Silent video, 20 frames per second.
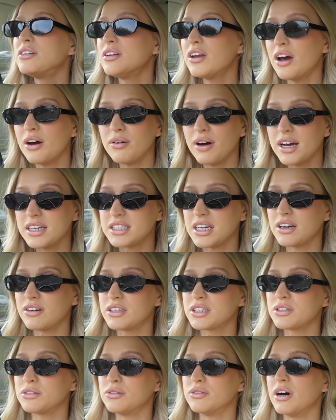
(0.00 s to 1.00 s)

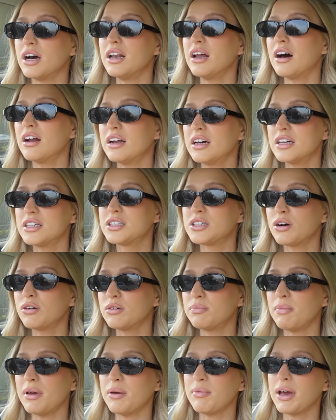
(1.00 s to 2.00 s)
at all. Alana had
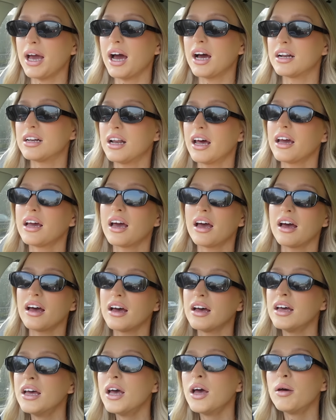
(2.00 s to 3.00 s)
told me we had like
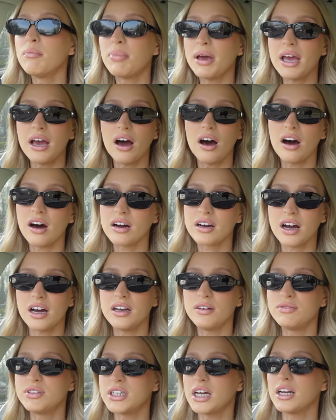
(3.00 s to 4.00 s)
a PR kind
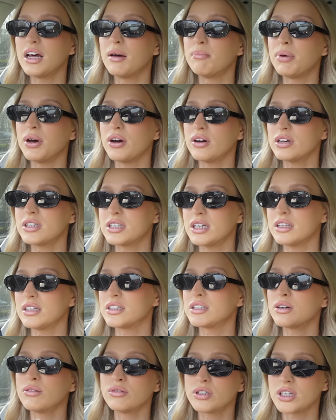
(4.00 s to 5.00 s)
of dinner booked at
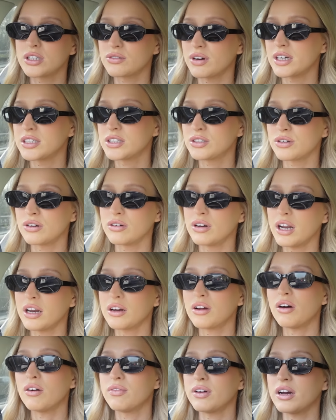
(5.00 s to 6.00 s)
this gorgeous restaurant in
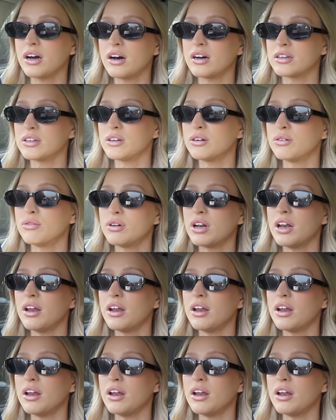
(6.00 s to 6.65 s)
Covent Garden called